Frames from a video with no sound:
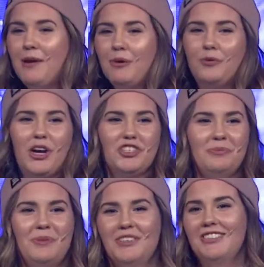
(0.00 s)
with
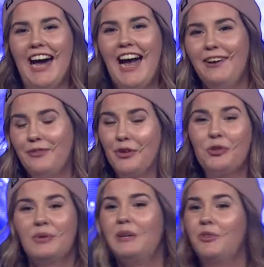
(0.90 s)
watching Bill Nye for
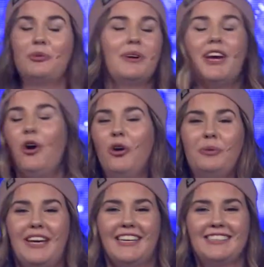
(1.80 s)
three whole
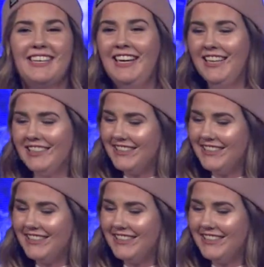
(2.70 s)
weeks. That's